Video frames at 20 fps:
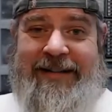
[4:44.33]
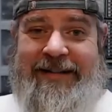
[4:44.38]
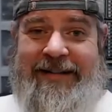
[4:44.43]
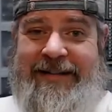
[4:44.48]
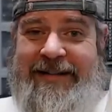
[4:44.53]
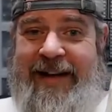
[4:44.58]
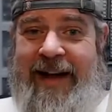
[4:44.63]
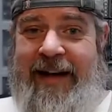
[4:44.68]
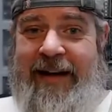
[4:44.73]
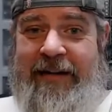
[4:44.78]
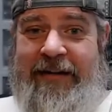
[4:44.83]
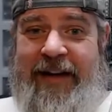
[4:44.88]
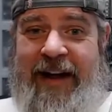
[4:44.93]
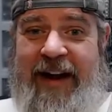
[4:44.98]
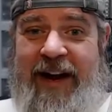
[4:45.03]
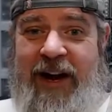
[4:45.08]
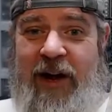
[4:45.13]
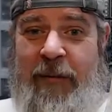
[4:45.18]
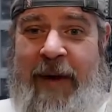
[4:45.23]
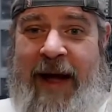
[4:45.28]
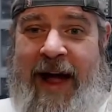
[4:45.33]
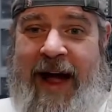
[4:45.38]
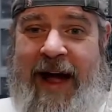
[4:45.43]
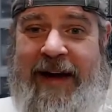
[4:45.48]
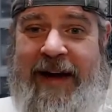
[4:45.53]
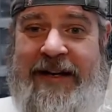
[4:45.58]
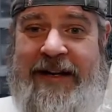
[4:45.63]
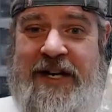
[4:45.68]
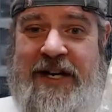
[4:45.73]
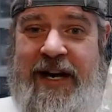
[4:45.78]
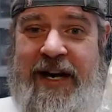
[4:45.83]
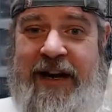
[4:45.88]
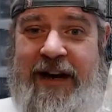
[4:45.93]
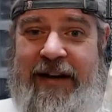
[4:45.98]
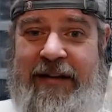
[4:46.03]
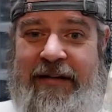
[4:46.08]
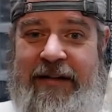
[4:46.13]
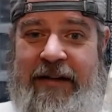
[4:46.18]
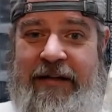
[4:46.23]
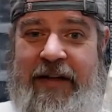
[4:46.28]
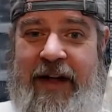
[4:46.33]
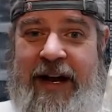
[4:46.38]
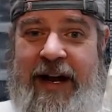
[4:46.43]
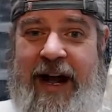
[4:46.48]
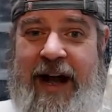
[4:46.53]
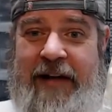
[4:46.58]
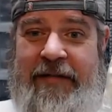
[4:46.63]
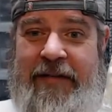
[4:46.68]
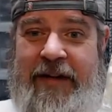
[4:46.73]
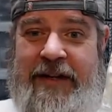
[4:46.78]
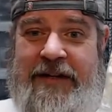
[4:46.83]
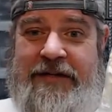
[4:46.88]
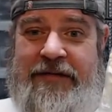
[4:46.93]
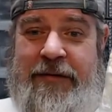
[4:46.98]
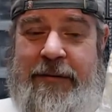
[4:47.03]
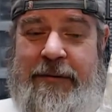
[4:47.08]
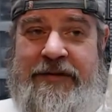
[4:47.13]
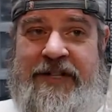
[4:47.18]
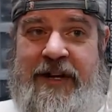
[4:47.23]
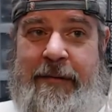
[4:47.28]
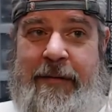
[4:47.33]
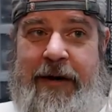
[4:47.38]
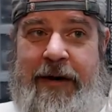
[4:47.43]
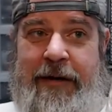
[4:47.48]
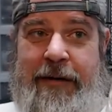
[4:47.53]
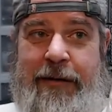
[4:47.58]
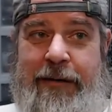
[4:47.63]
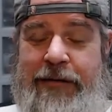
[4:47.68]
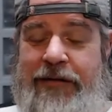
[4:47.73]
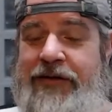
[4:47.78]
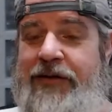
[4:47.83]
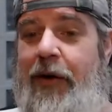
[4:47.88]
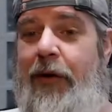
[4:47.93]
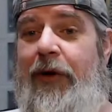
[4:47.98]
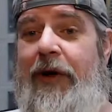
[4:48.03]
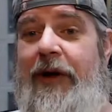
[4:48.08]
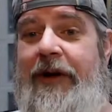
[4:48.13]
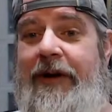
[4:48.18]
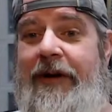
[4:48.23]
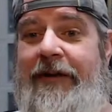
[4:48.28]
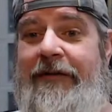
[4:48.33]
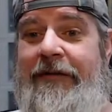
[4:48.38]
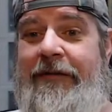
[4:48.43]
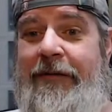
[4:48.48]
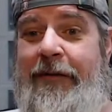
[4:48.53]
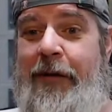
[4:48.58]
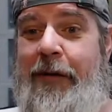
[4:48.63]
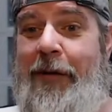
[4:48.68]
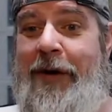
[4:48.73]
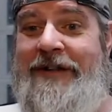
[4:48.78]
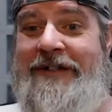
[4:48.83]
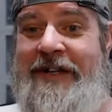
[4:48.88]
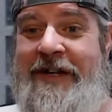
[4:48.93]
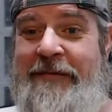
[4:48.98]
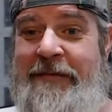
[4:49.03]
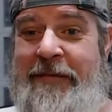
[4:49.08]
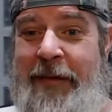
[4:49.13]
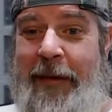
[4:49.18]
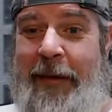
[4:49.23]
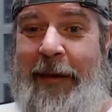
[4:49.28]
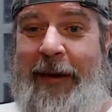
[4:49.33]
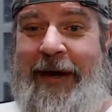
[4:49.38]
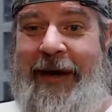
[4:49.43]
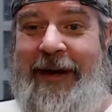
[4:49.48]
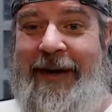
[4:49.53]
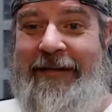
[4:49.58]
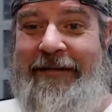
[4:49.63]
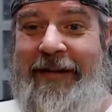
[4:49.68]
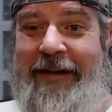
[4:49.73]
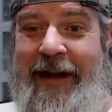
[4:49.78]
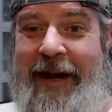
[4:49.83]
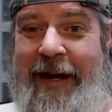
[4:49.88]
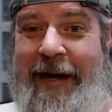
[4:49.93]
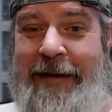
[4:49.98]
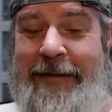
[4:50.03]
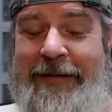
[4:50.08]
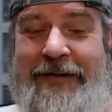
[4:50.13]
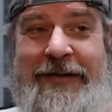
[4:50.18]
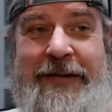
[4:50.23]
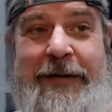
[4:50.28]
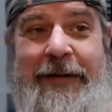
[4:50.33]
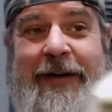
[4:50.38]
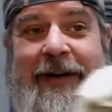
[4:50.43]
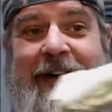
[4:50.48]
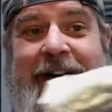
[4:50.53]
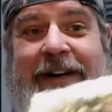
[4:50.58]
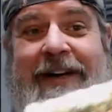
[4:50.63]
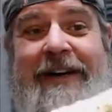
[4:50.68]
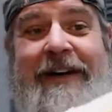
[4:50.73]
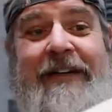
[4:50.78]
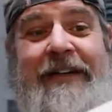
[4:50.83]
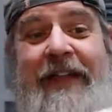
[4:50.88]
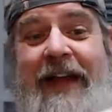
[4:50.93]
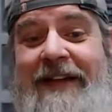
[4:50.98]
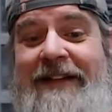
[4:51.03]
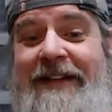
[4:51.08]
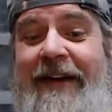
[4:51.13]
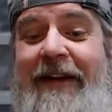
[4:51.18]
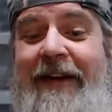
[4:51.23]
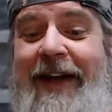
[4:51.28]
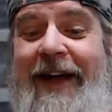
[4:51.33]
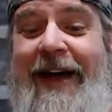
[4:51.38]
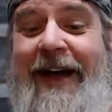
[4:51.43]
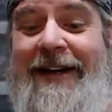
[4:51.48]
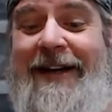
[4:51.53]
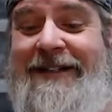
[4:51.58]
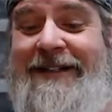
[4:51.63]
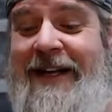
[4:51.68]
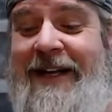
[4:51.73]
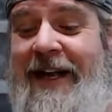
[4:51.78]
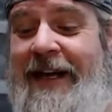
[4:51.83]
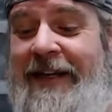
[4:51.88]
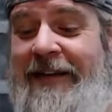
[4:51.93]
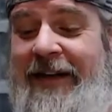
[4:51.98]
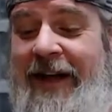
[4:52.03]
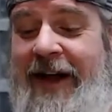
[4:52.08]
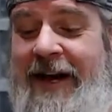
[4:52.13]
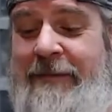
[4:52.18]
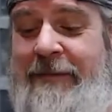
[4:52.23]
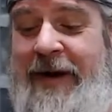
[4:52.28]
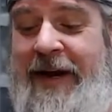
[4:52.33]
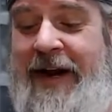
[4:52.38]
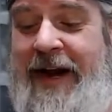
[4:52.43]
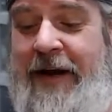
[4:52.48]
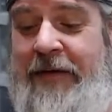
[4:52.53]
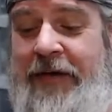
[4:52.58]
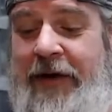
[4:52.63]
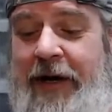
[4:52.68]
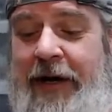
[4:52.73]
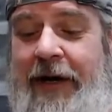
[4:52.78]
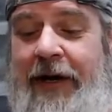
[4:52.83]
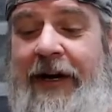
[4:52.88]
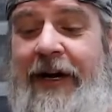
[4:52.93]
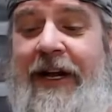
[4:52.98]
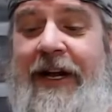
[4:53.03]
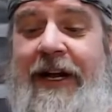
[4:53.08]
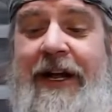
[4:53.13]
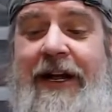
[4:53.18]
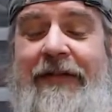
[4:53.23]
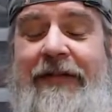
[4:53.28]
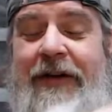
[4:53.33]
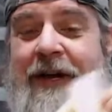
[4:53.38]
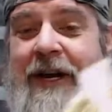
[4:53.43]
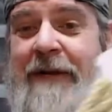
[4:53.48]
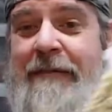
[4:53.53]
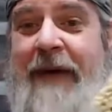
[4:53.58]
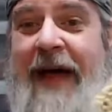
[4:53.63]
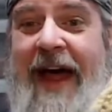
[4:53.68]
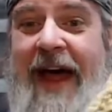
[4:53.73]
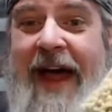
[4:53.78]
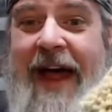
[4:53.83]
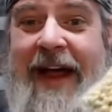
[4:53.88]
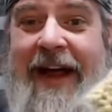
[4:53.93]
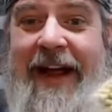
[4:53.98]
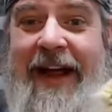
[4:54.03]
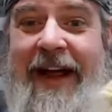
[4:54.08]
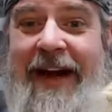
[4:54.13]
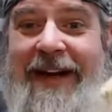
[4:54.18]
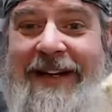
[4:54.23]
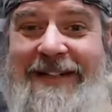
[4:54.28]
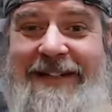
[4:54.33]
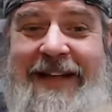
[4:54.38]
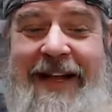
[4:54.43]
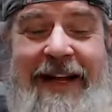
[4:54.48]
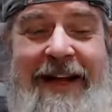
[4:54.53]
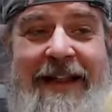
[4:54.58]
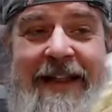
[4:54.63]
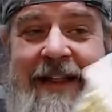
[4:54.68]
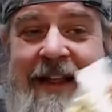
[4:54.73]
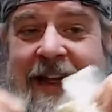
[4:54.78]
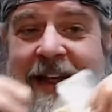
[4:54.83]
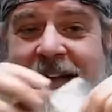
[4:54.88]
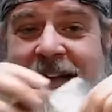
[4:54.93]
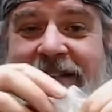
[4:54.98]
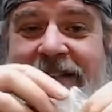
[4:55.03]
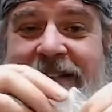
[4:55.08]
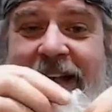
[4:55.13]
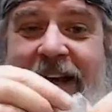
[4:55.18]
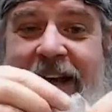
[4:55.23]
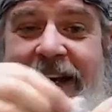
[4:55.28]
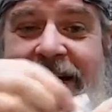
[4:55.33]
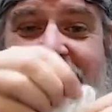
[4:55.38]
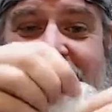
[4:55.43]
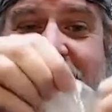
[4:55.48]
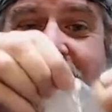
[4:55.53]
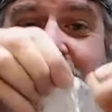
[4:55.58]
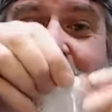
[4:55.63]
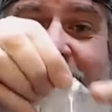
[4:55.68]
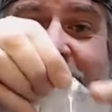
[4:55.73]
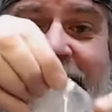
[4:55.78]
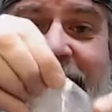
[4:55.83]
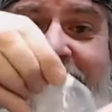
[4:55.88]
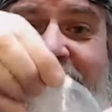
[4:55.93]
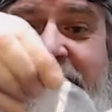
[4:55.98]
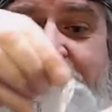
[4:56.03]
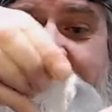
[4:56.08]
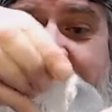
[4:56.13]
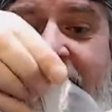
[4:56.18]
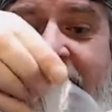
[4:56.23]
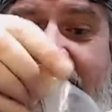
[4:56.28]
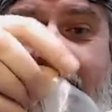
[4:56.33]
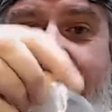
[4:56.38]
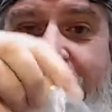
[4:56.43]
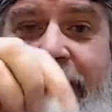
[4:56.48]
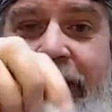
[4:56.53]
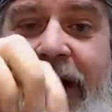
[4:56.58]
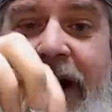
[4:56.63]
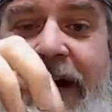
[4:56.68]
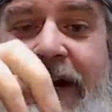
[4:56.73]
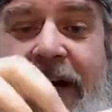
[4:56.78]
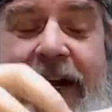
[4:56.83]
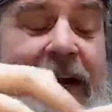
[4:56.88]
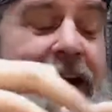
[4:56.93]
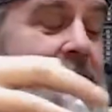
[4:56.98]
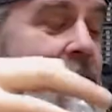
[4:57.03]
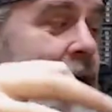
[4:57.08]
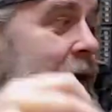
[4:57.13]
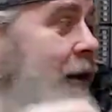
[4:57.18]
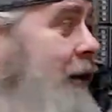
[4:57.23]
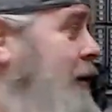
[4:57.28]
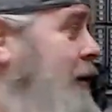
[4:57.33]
Telltale packaging that they got this from somebody who stole it, who was an employee of the LEGO store. That's all I got to say to anybody out there. You get a bag and it's like this, and it's literally this bag right here